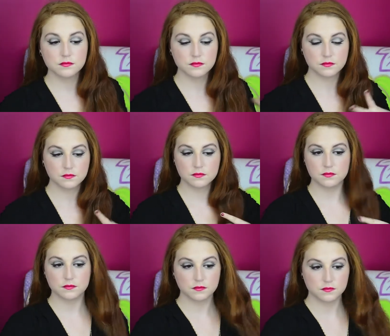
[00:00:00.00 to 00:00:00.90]

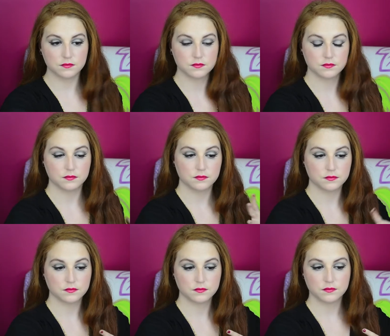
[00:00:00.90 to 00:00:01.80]

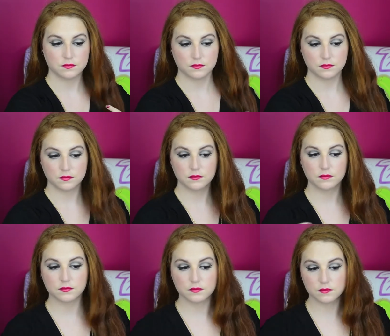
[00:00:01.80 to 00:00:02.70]
(silence)